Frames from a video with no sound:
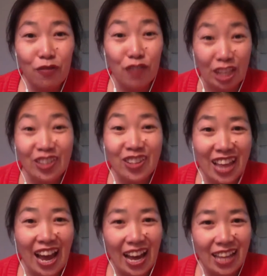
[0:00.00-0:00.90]
feel
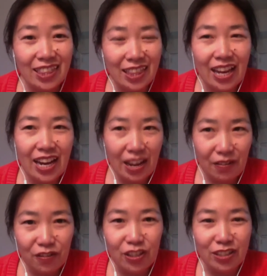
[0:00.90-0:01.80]
that. Like I
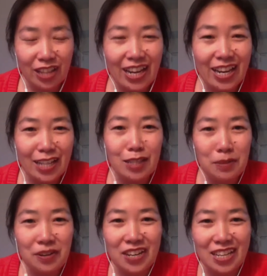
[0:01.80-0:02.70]
feel like I
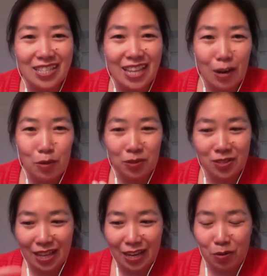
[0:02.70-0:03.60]
experience that almost
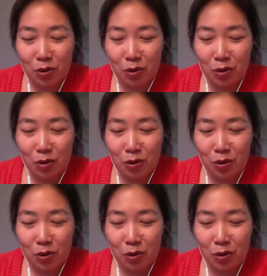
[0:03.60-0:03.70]
like